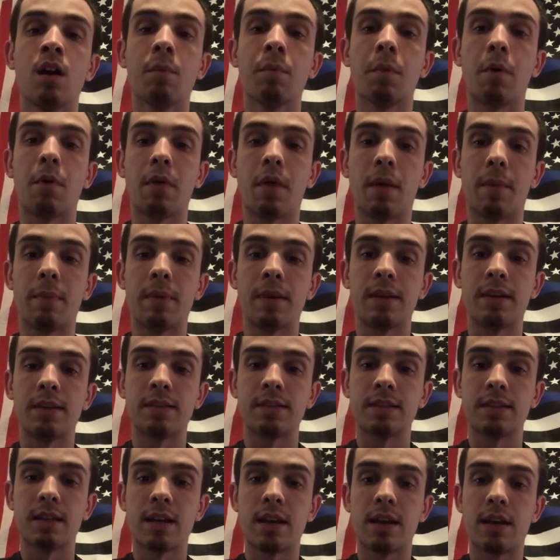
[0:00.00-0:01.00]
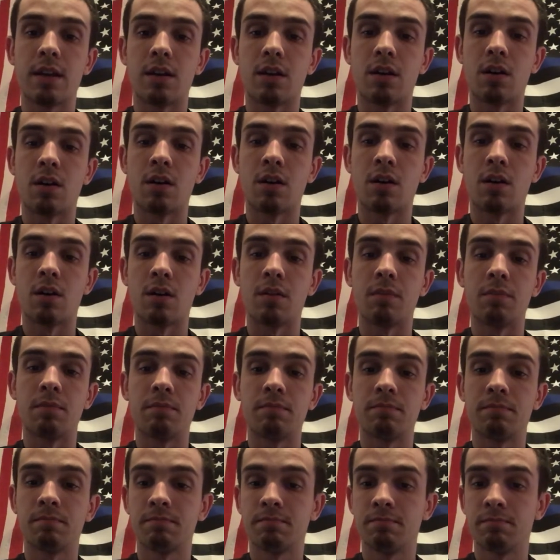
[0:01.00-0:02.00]
But with that being said,
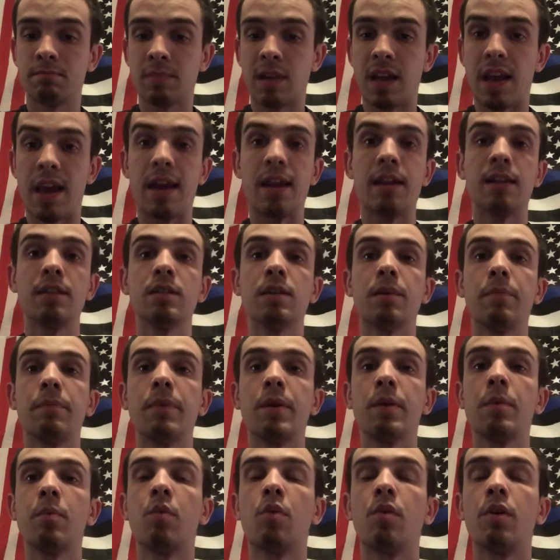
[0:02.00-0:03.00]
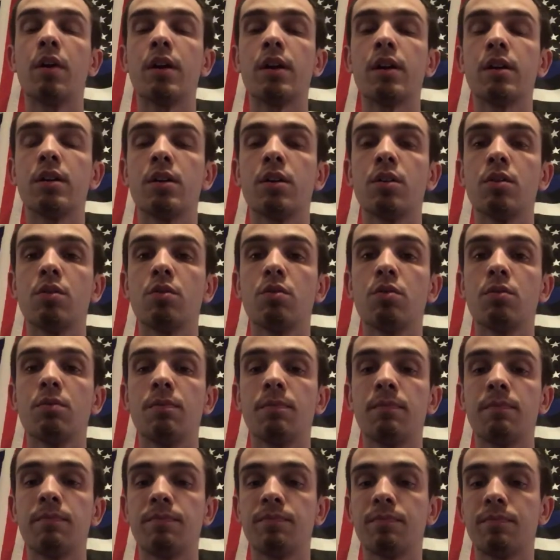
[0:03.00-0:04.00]
innocent people got killed.
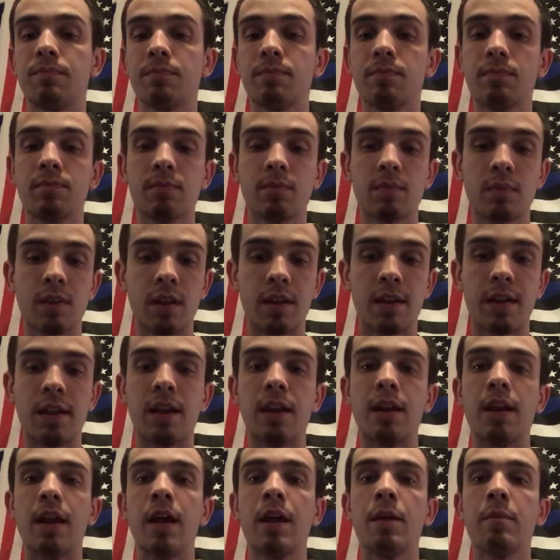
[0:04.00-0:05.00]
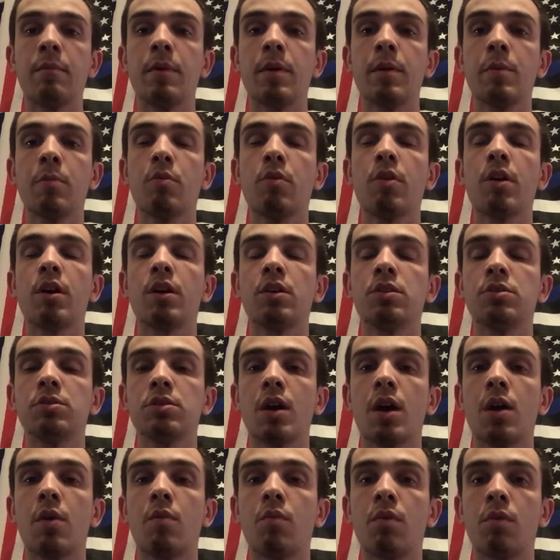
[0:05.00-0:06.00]
Again, 8 people got
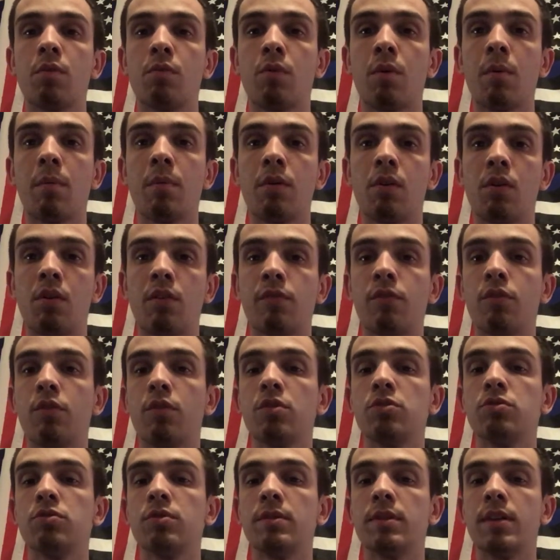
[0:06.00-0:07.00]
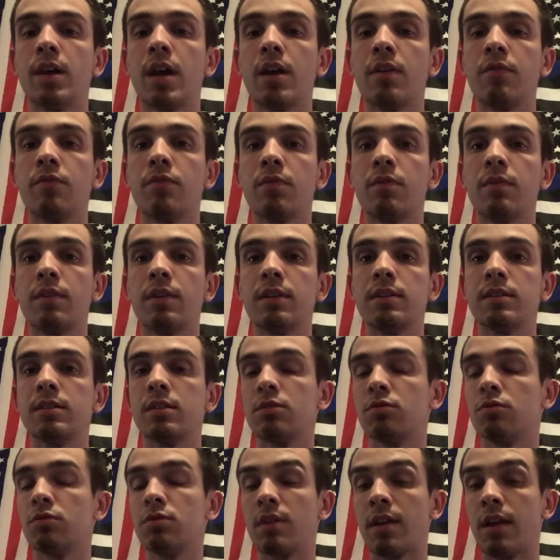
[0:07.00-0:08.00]
shot. 1 woman unfortunately died from this.
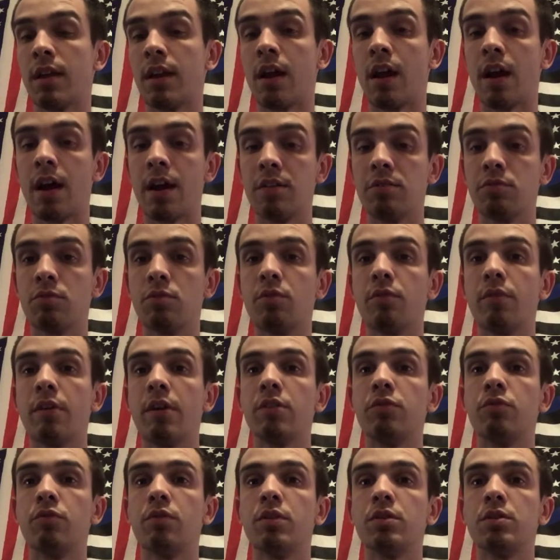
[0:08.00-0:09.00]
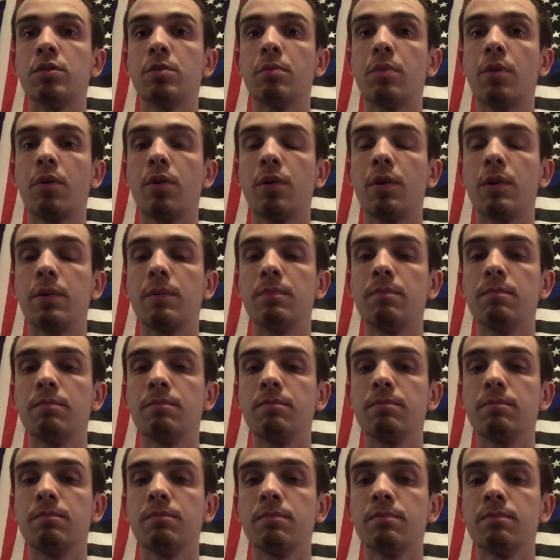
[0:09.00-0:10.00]
This was at a high school graduation party.
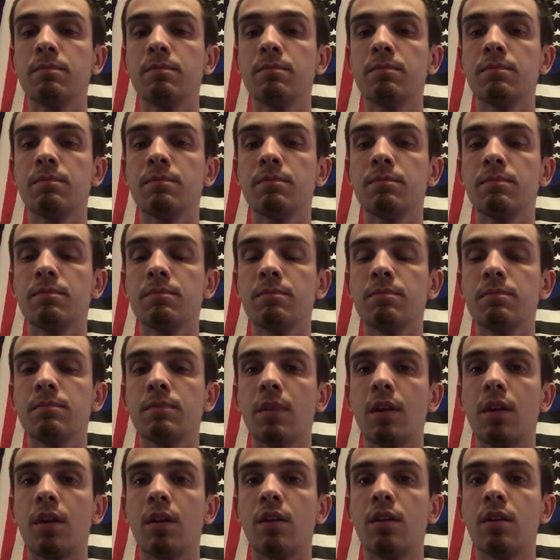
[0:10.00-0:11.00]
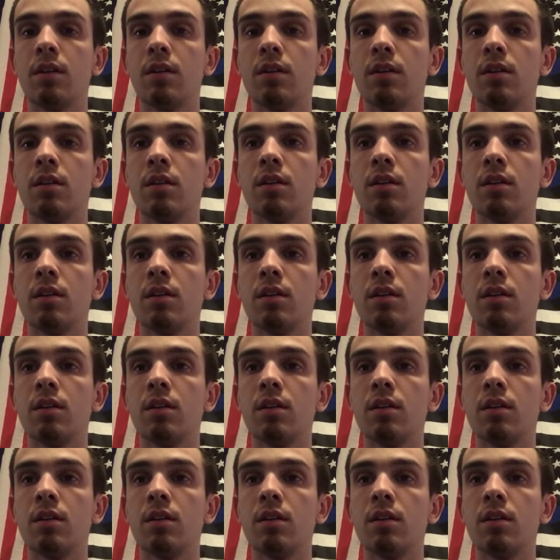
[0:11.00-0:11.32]
Alright.